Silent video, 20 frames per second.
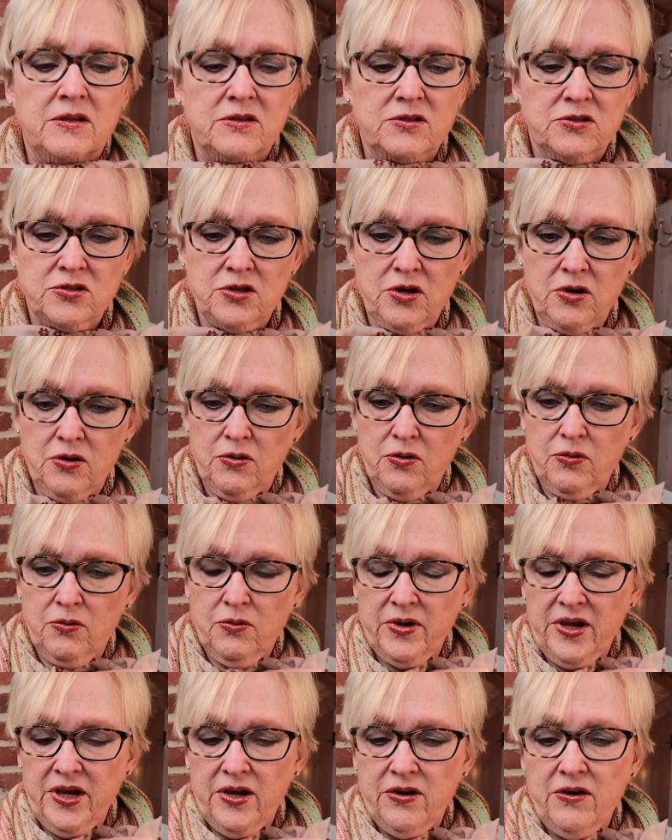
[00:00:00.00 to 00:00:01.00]
So
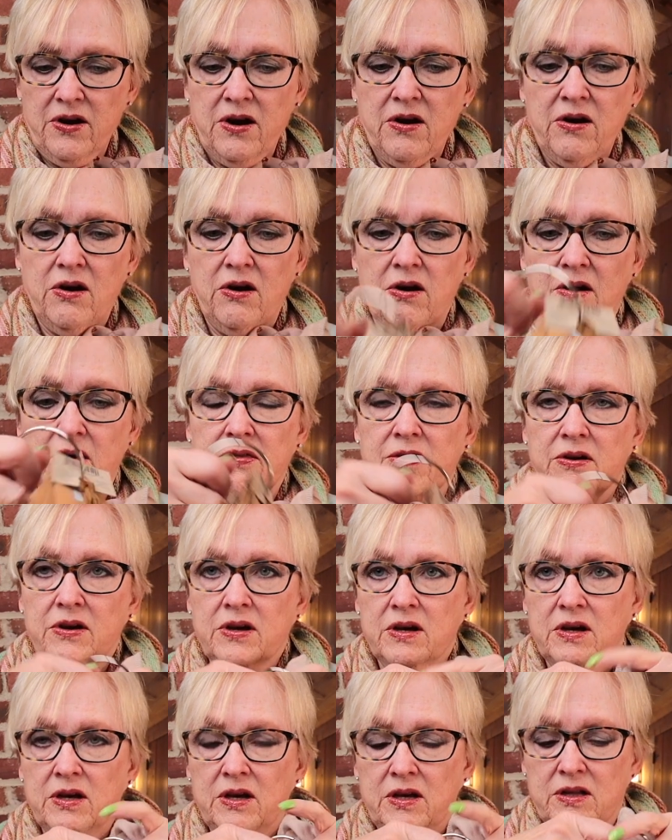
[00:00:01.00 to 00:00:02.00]
here are all the
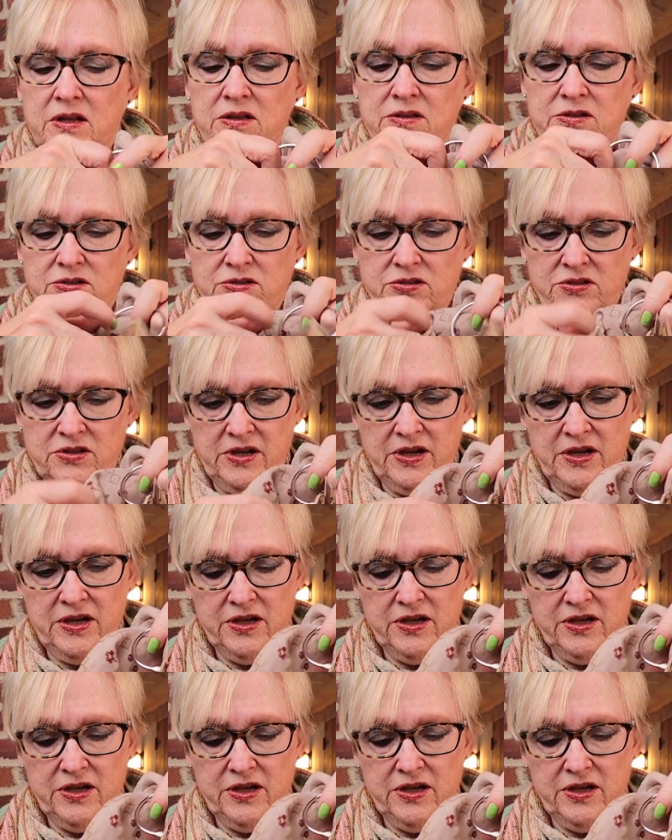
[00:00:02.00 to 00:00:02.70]
colors that I